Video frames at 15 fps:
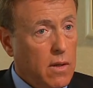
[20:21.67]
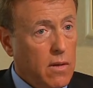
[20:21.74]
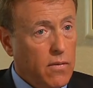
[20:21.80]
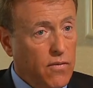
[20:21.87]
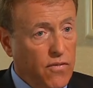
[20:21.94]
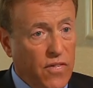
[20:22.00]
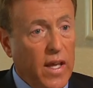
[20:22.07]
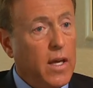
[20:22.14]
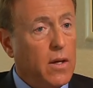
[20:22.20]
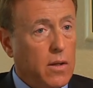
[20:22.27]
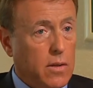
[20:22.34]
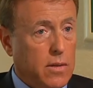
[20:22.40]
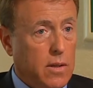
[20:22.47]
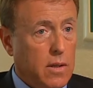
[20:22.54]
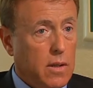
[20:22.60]

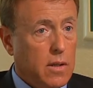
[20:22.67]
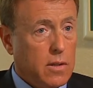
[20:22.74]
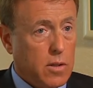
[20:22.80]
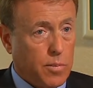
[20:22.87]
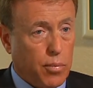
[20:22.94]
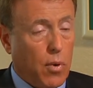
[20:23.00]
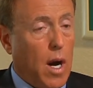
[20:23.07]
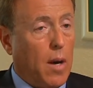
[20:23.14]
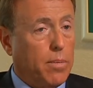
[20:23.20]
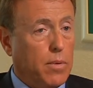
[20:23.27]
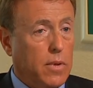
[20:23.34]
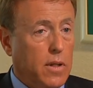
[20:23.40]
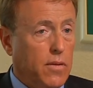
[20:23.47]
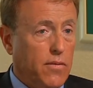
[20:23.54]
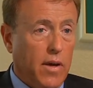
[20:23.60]
failed to
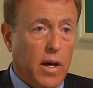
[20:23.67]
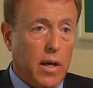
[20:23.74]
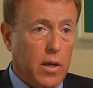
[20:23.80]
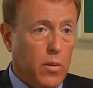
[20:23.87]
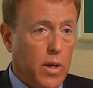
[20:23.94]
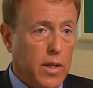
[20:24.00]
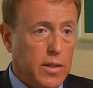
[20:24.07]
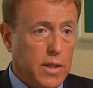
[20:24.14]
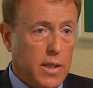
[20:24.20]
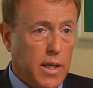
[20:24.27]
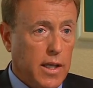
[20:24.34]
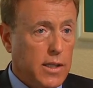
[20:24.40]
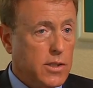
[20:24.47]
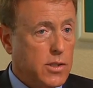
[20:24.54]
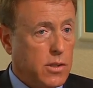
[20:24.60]
properly evaluate the
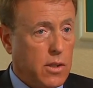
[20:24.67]
case.